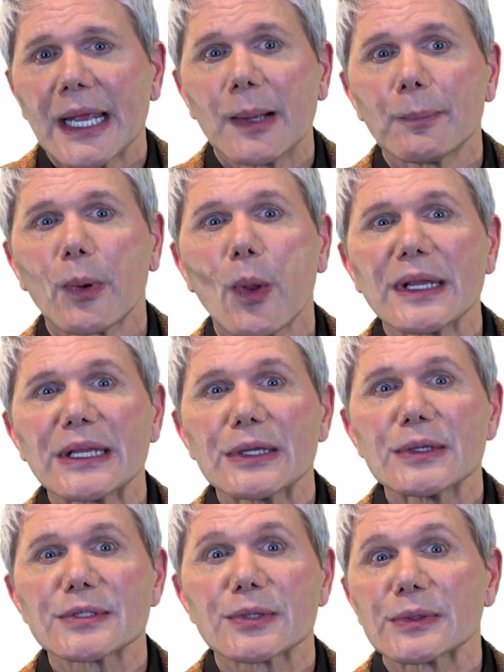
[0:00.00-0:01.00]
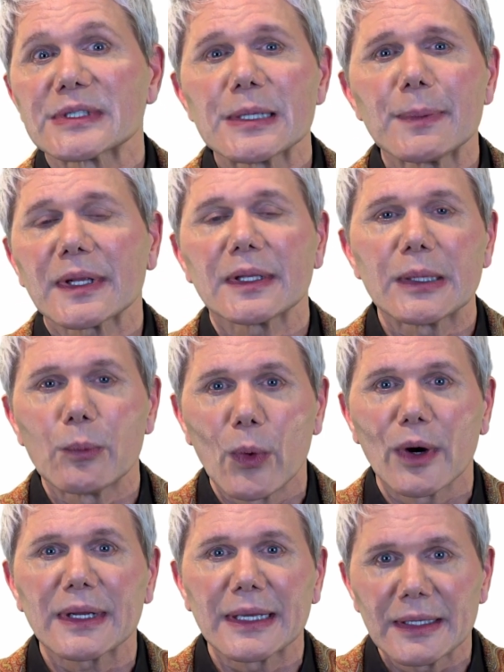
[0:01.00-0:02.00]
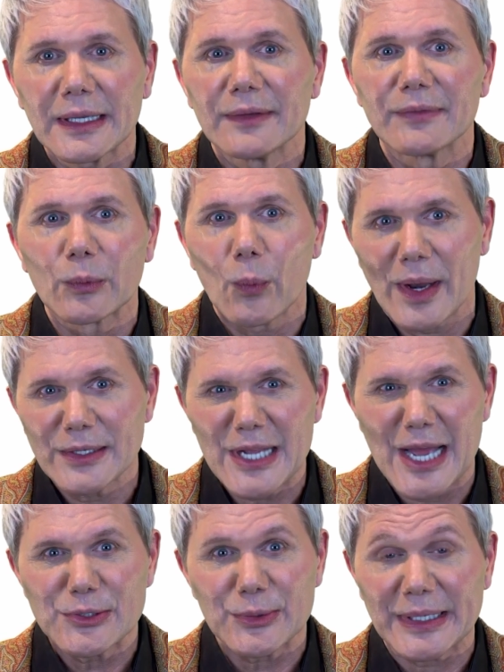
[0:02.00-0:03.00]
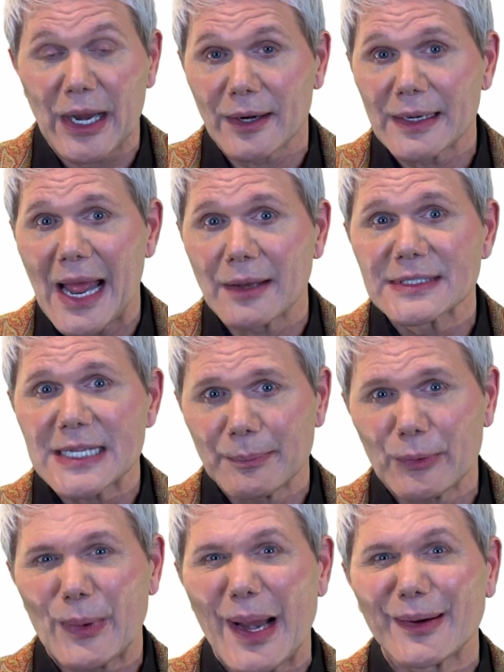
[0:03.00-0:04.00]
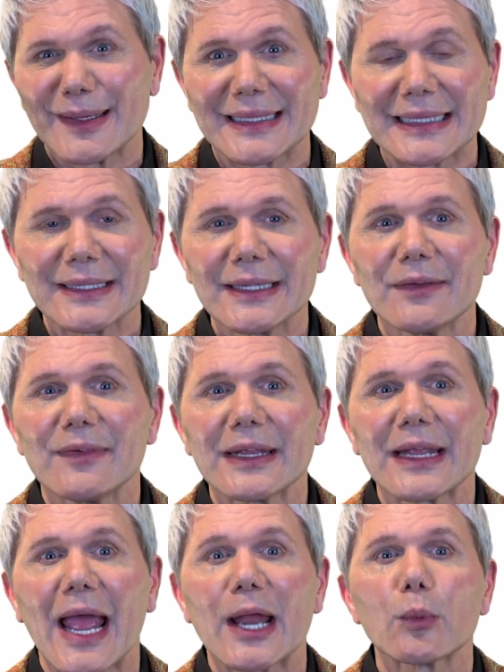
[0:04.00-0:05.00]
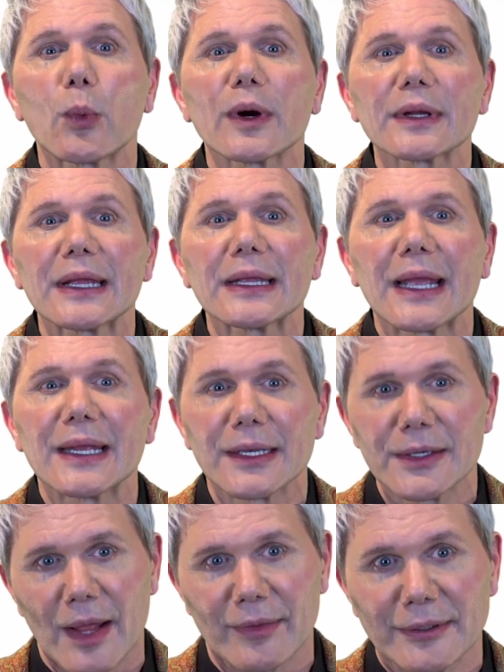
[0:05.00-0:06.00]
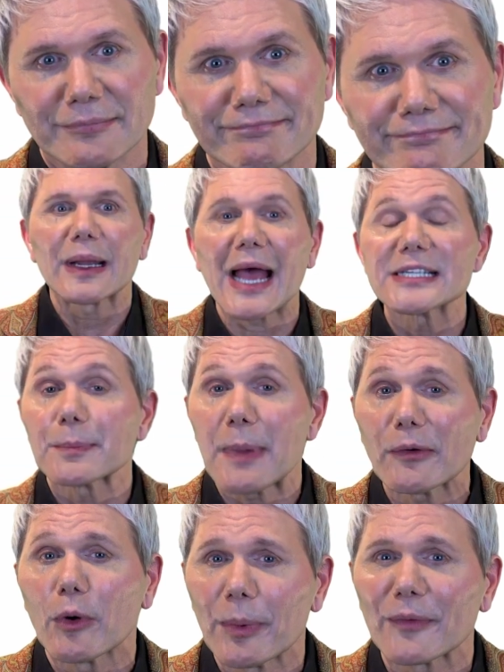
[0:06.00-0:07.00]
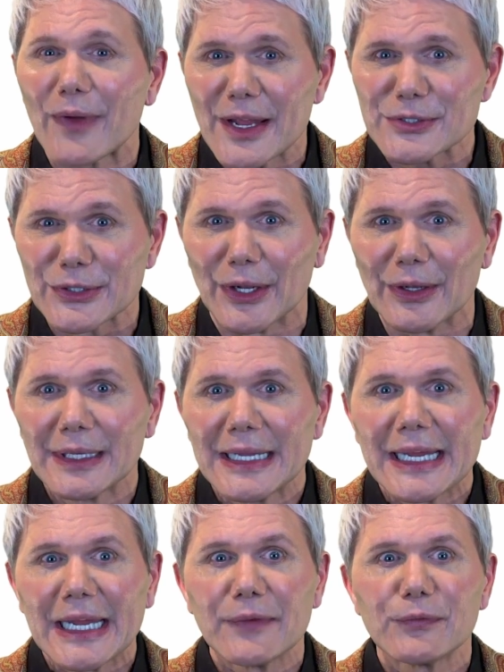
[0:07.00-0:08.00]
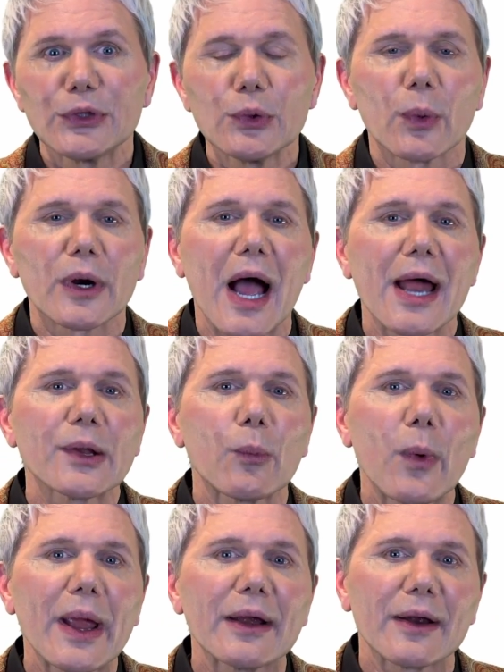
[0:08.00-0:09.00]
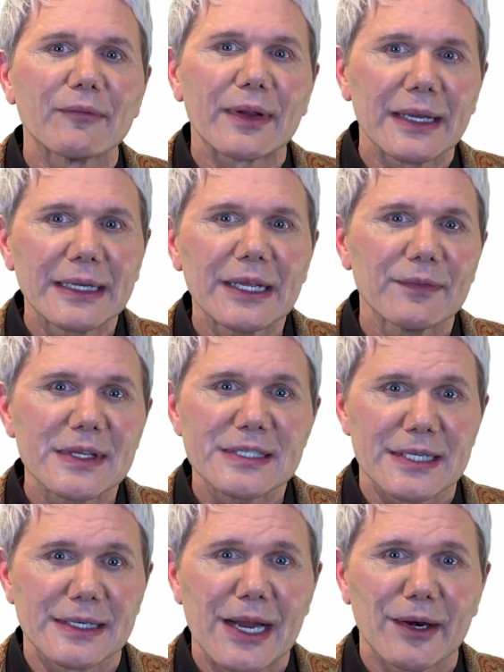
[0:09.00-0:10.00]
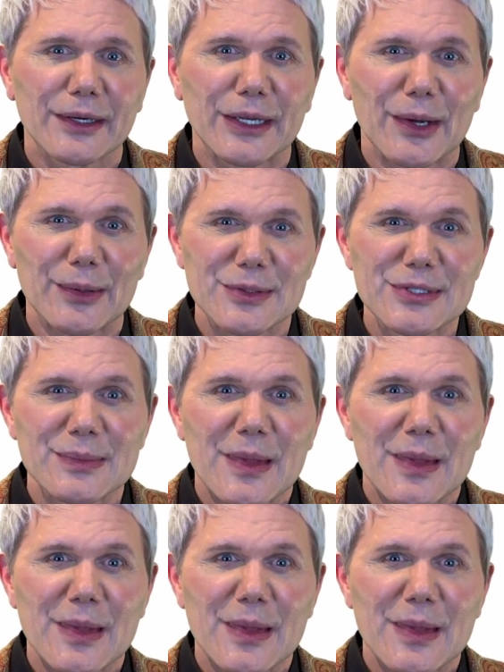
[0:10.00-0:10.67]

employees who typically work and live in one country are now temporarily living and working in another. As a payroll professional, if you were unaware of any of these scenarios,